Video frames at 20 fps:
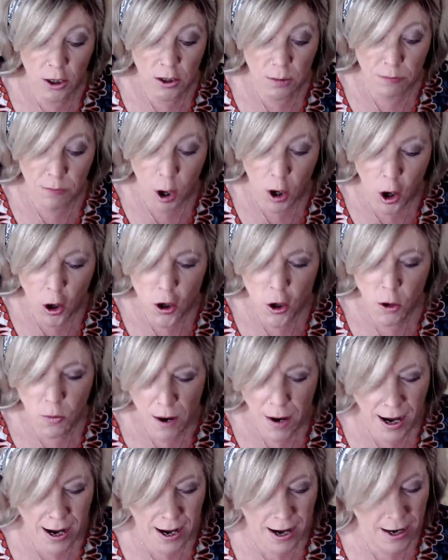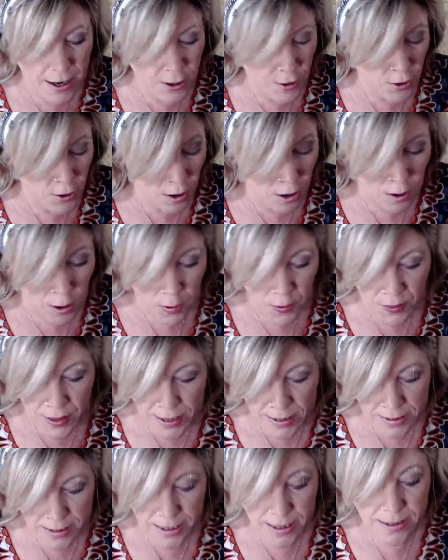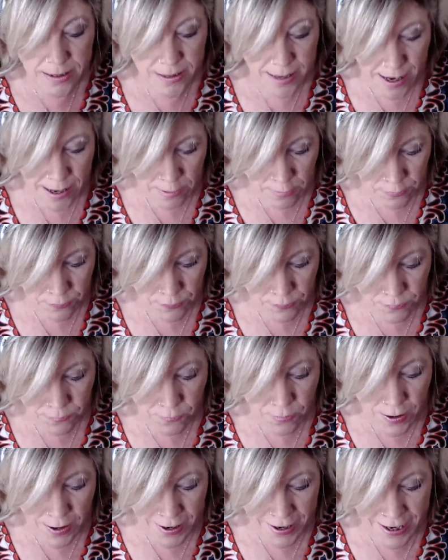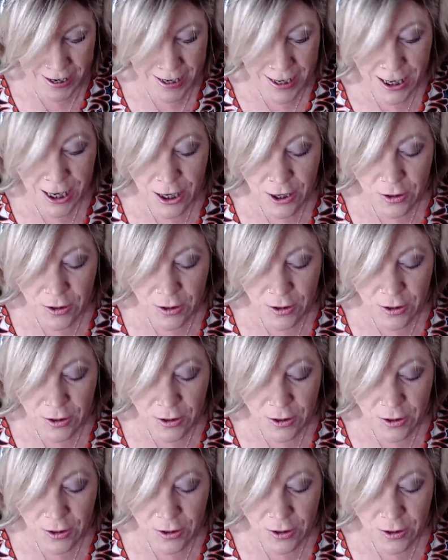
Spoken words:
the more you are your authentic self, right,